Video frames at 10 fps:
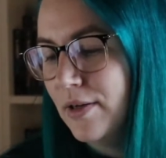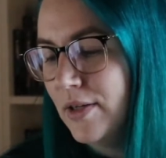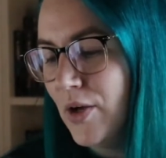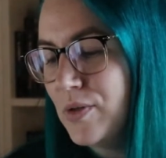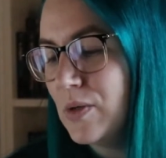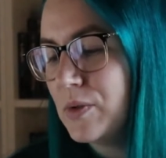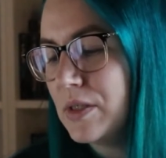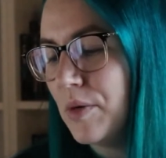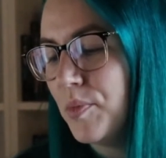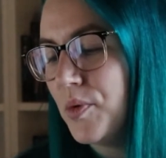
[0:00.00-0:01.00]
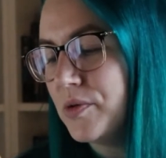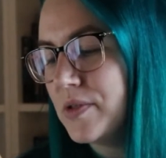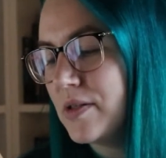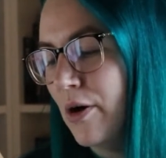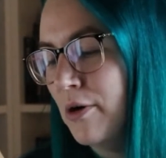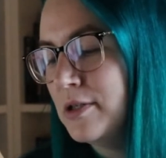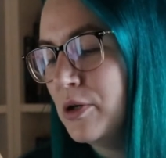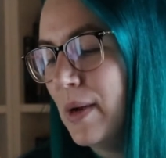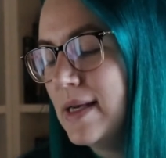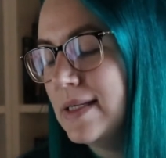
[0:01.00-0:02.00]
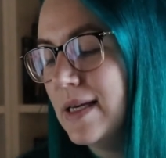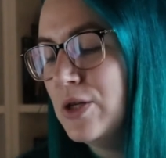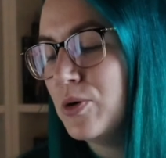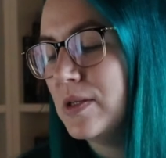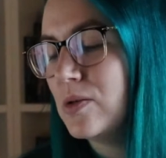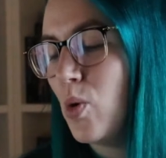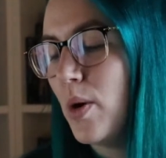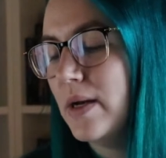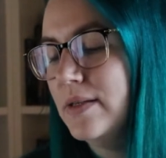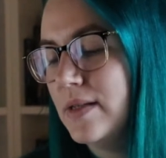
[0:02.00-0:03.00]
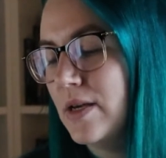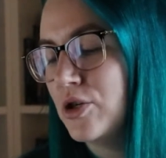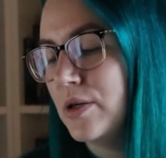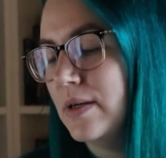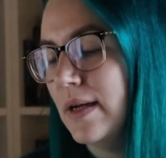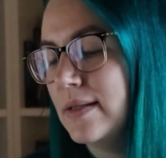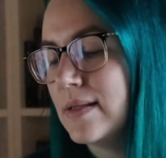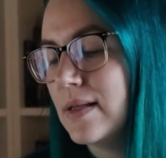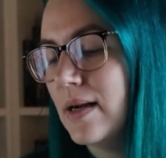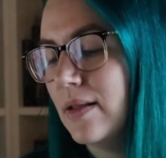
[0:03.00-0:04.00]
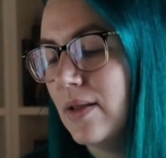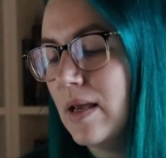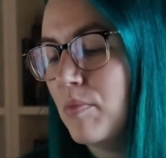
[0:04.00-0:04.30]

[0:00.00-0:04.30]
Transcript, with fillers: Kelso stumbles onto a dangerous organization and suddenly,